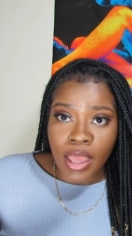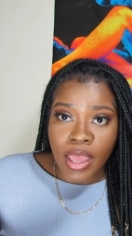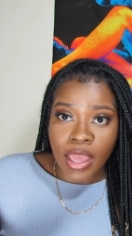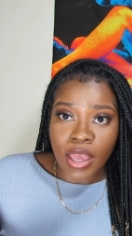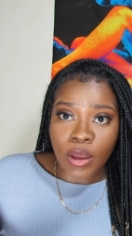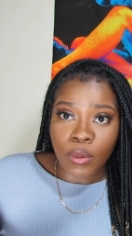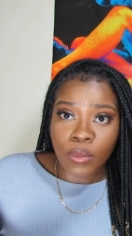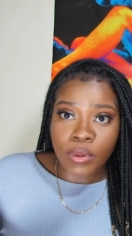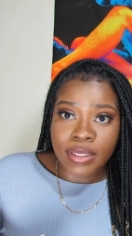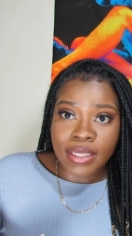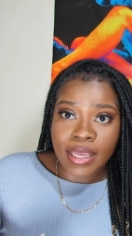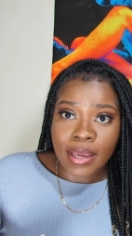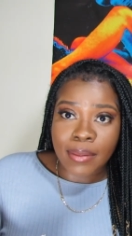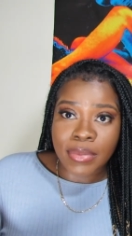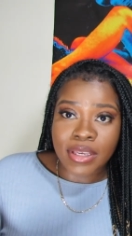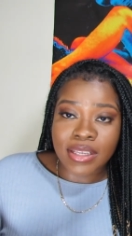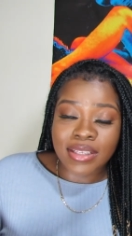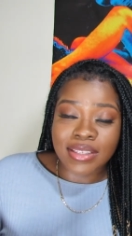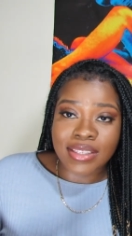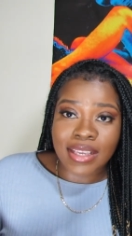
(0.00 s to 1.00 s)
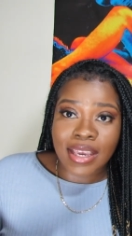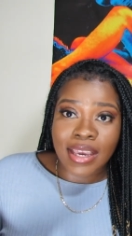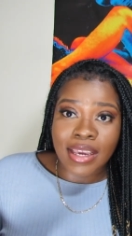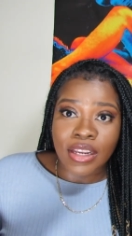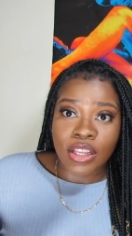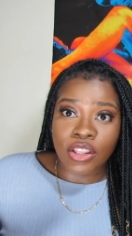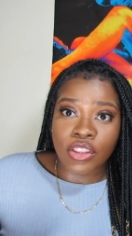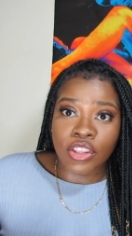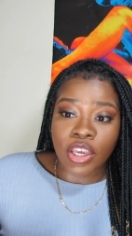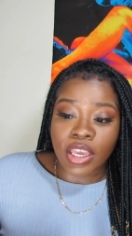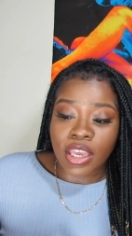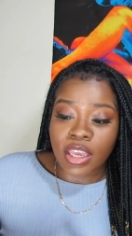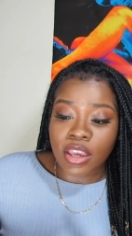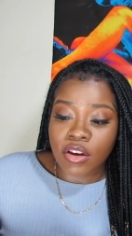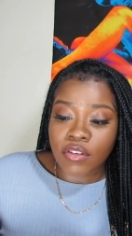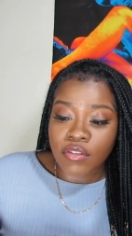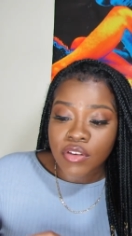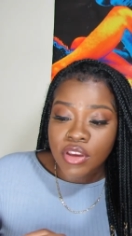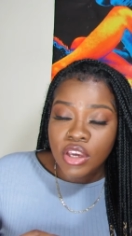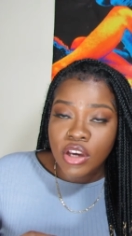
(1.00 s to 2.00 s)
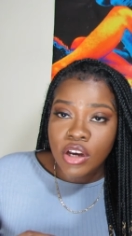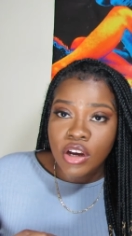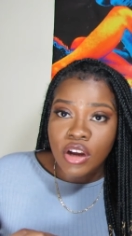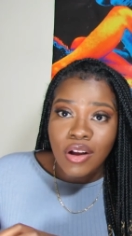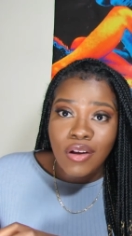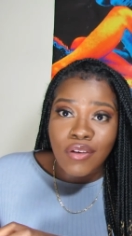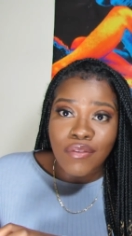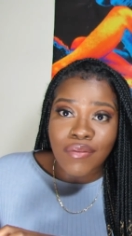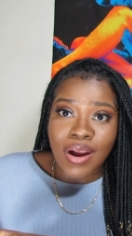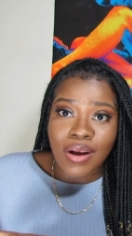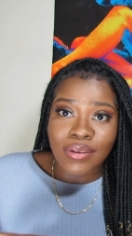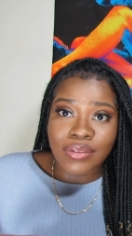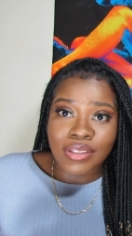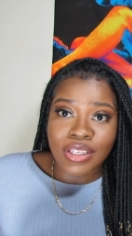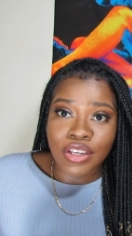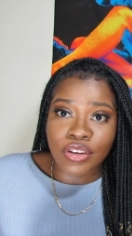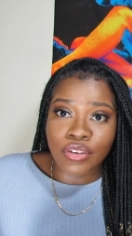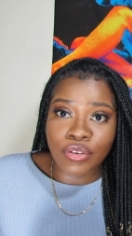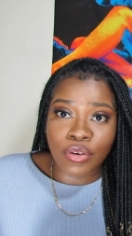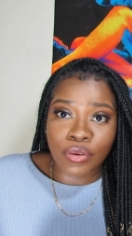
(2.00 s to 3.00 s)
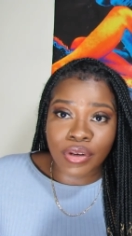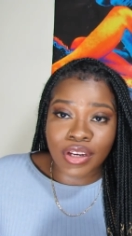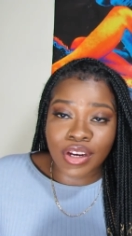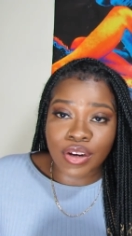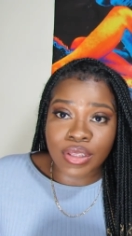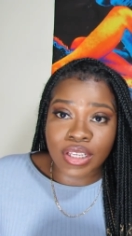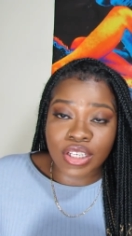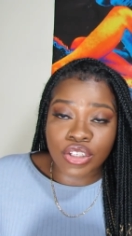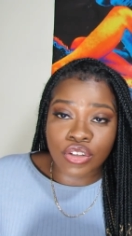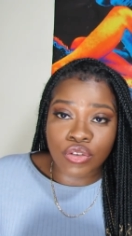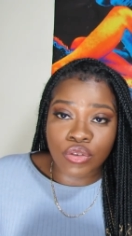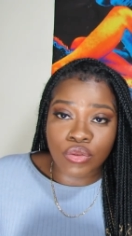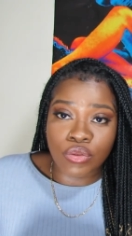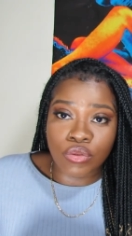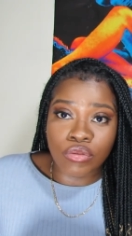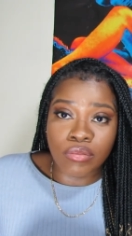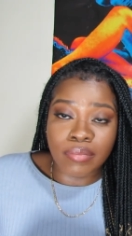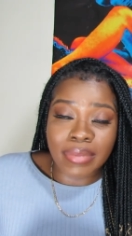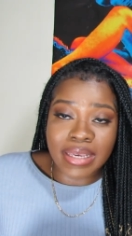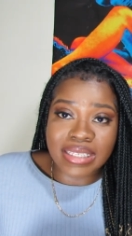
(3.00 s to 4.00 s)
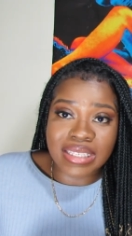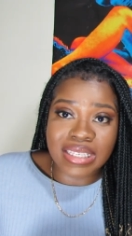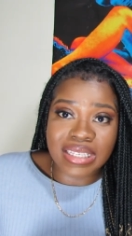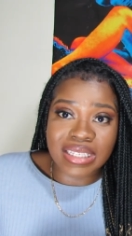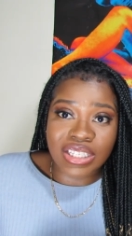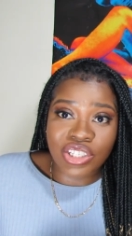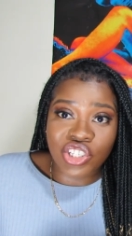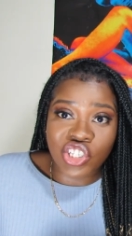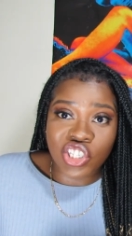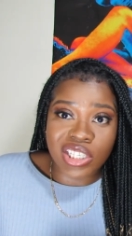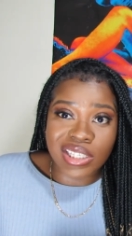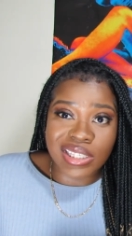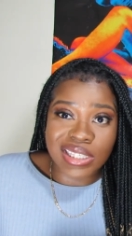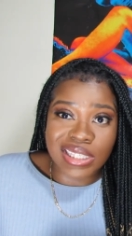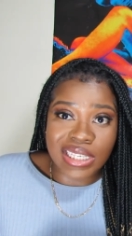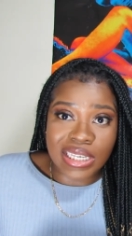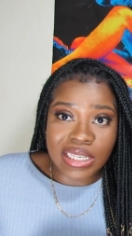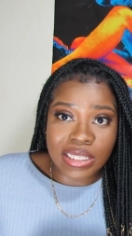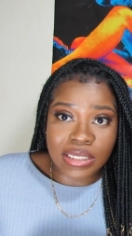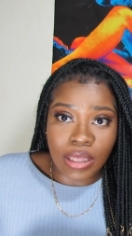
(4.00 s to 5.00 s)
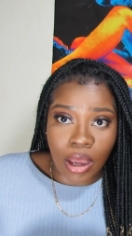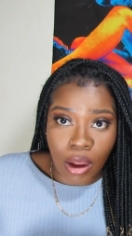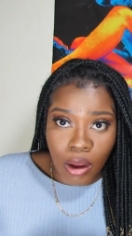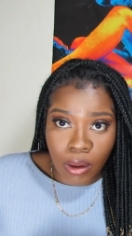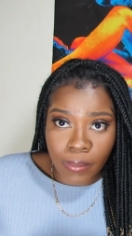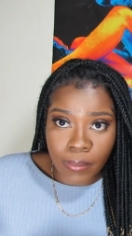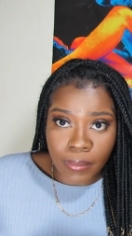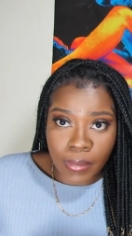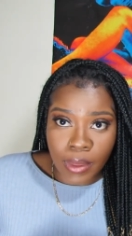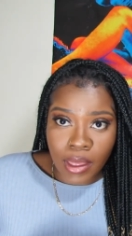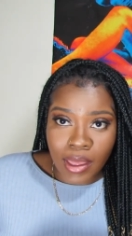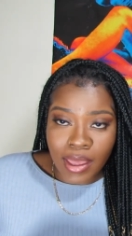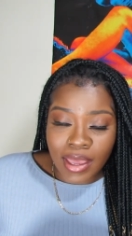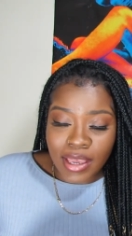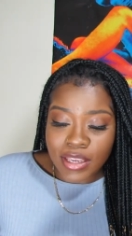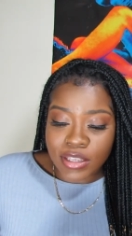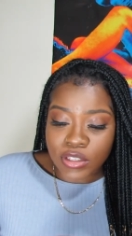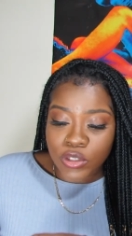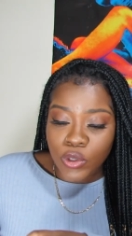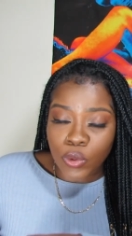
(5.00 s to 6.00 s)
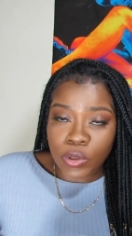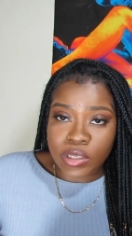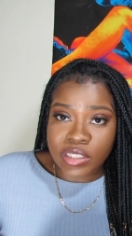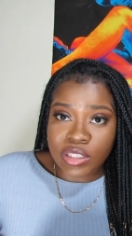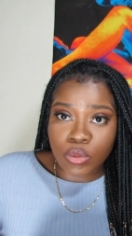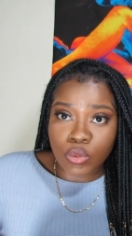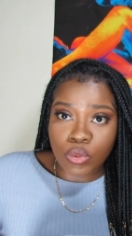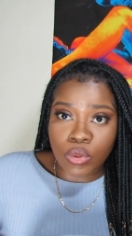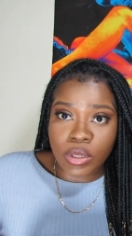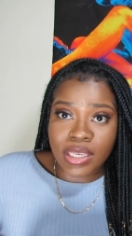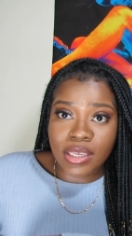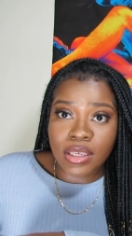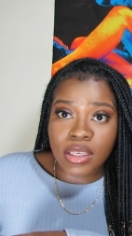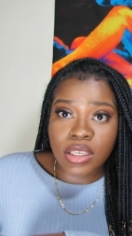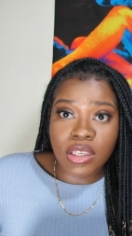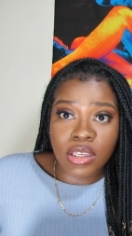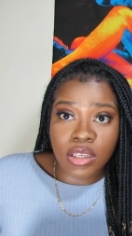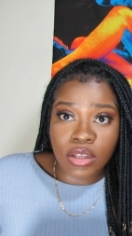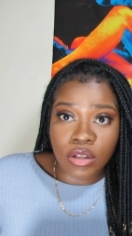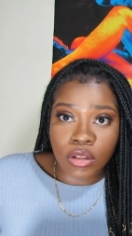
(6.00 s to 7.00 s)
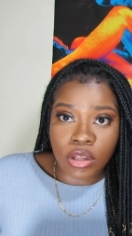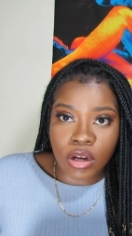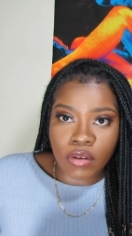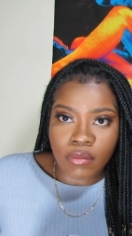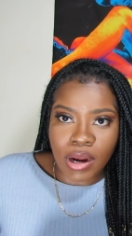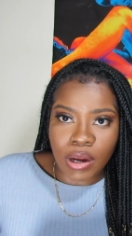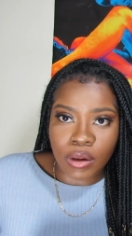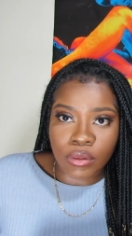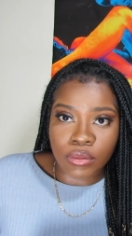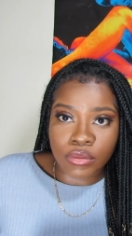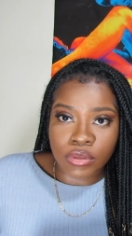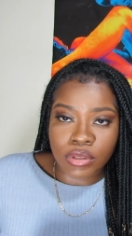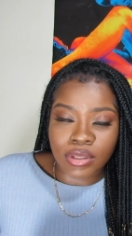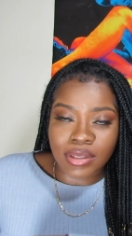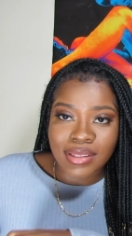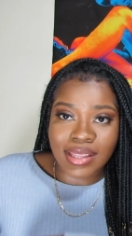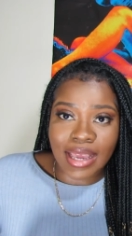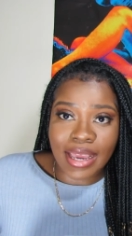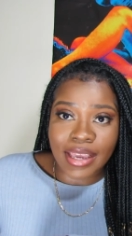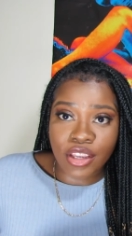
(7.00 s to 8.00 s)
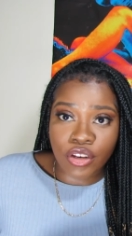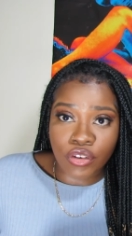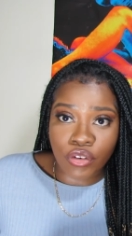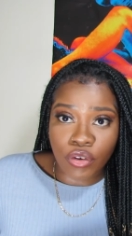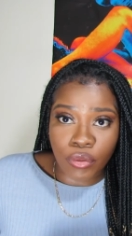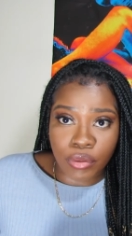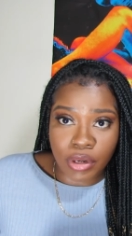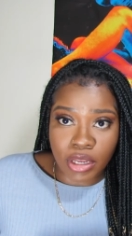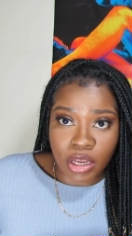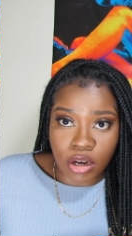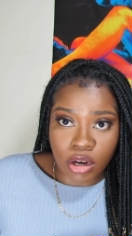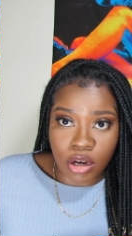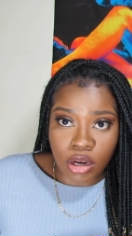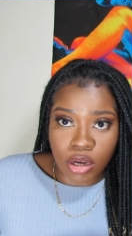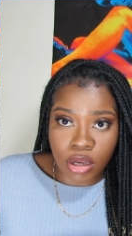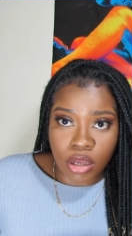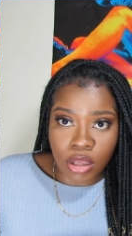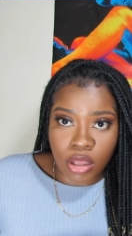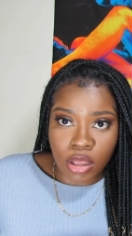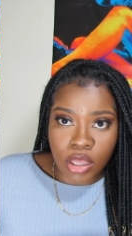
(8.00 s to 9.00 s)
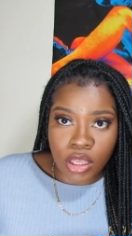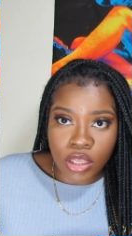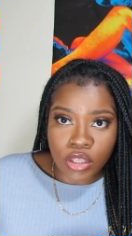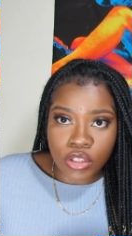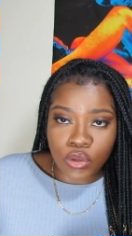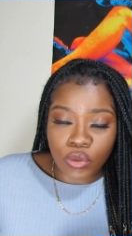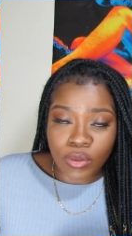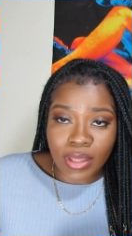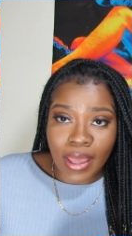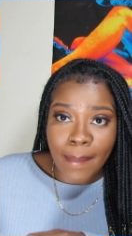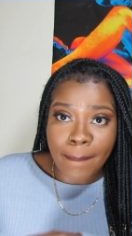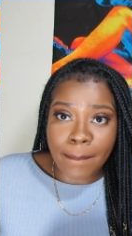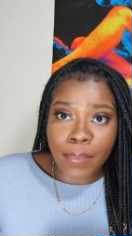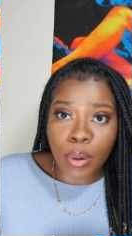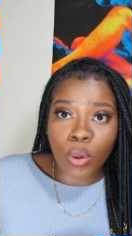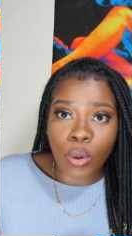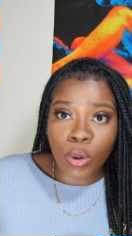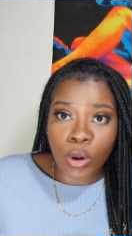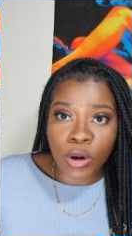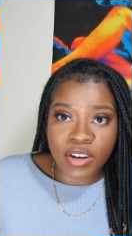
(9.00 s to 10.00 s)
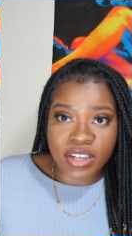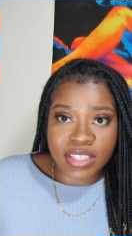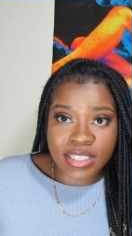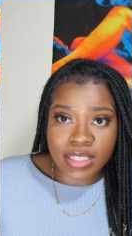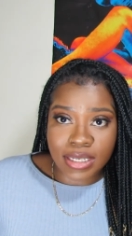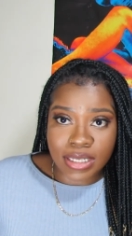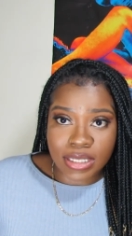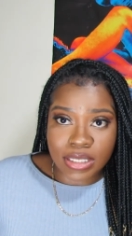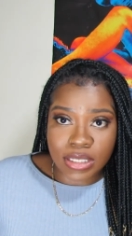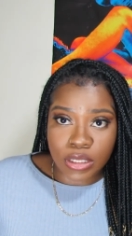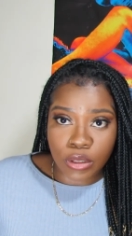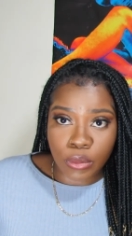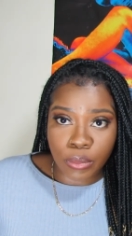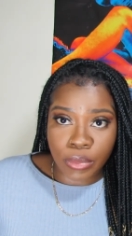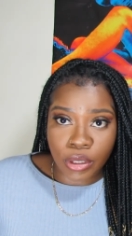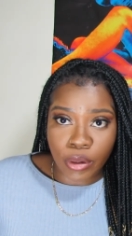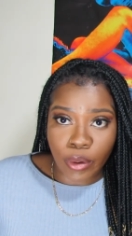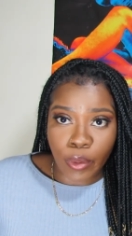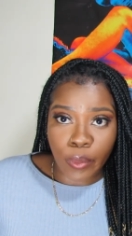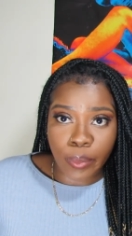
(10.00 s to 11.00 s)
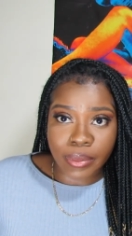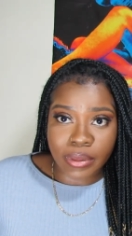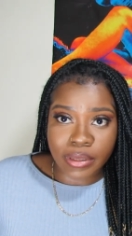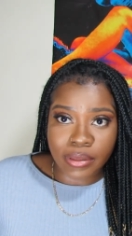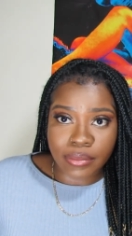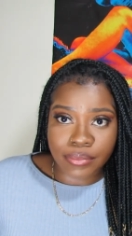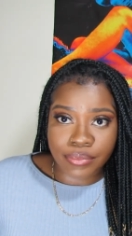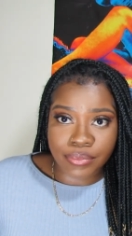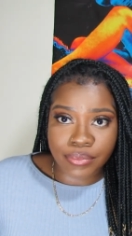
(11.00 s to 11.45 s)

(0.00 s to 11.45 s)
And with that being said, the area around the ingrown hair that you basically just digged up is going to heal around that ingrown hair. So that pore is going to still be open.